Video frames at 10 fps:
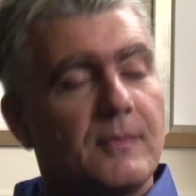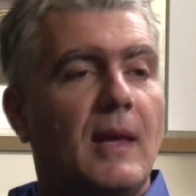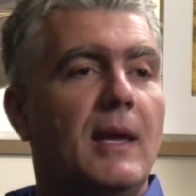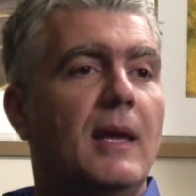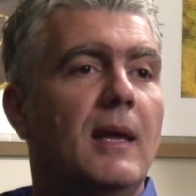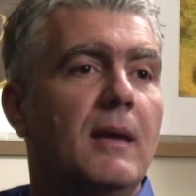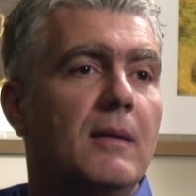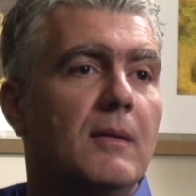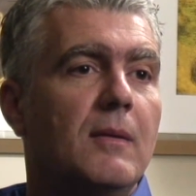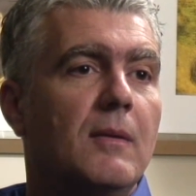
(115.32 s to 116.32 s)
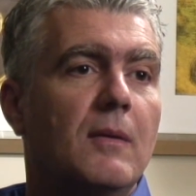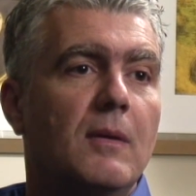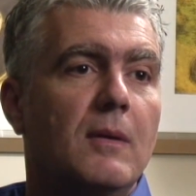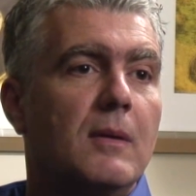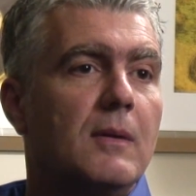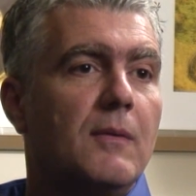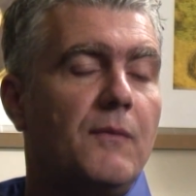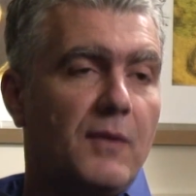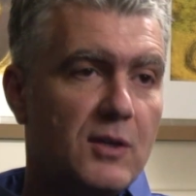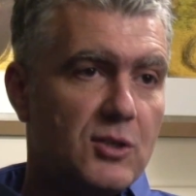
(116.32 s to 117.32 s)
Uh,
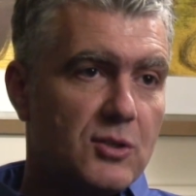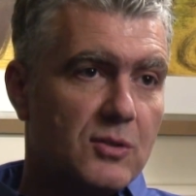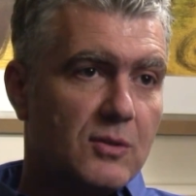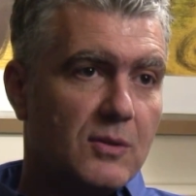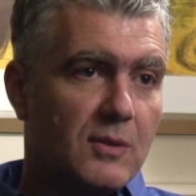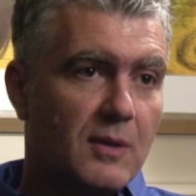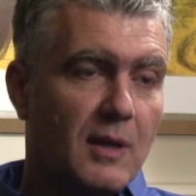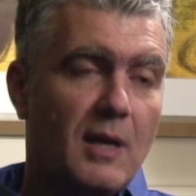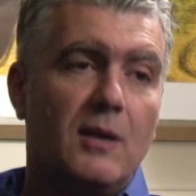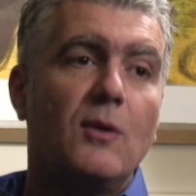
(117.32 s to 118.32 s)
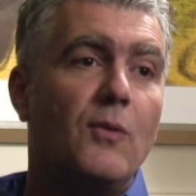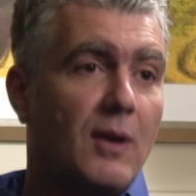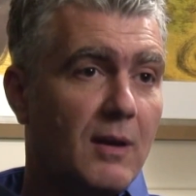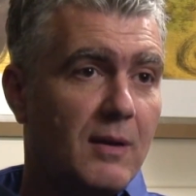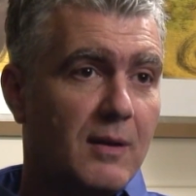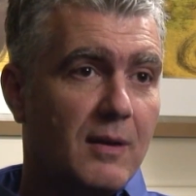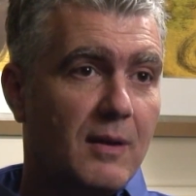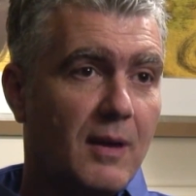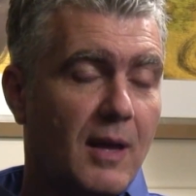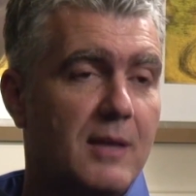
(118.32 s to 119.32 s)
fish and krill
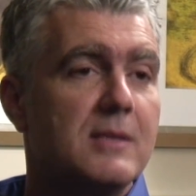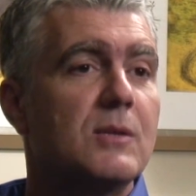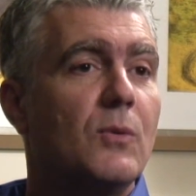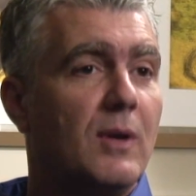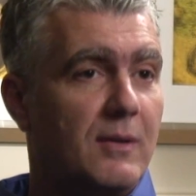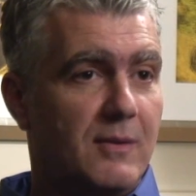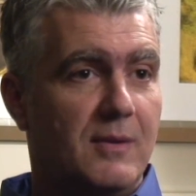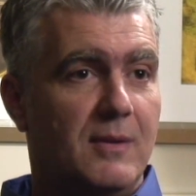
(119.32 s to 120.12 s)
and squid,